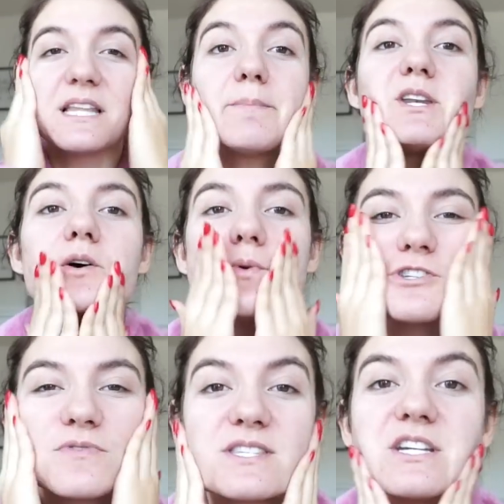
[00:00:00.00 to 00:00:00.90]
Let me know
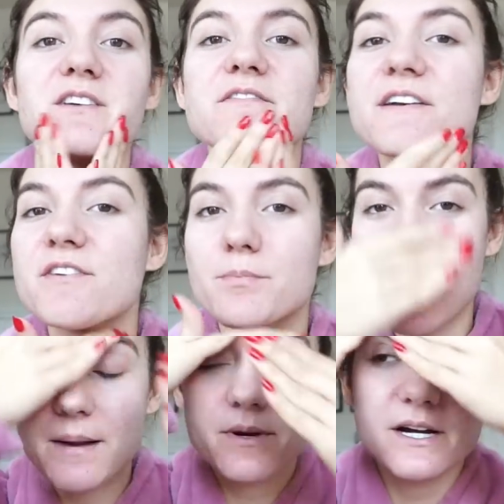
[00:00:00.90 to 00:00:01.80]
which one's your favorite
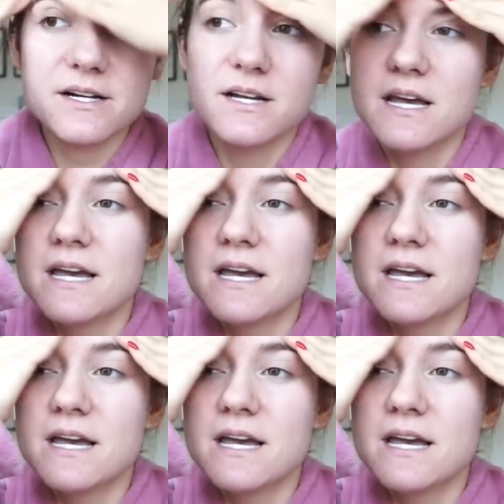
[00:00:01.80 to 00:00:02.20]
primer,